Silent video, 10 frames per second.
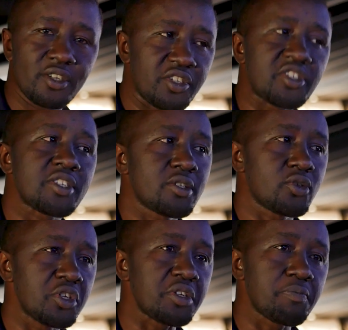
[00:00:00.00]
so
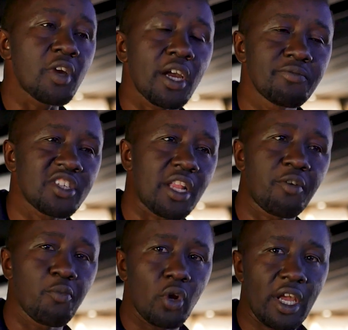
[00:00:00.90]
it comes like
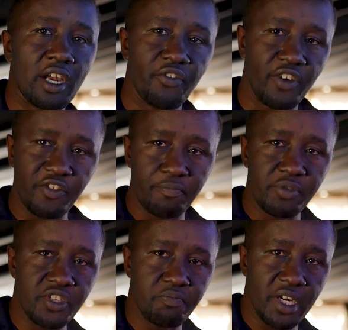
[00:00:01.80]
more like a
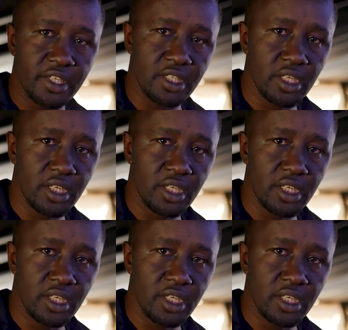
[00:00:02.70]
5-piece band.